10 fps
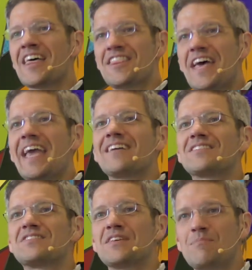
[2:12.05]

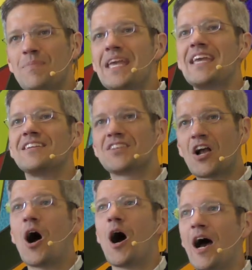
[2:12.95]
Thanks be to
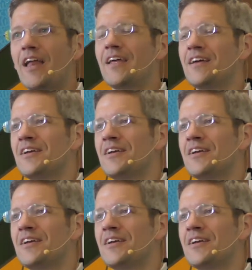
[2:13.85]
God.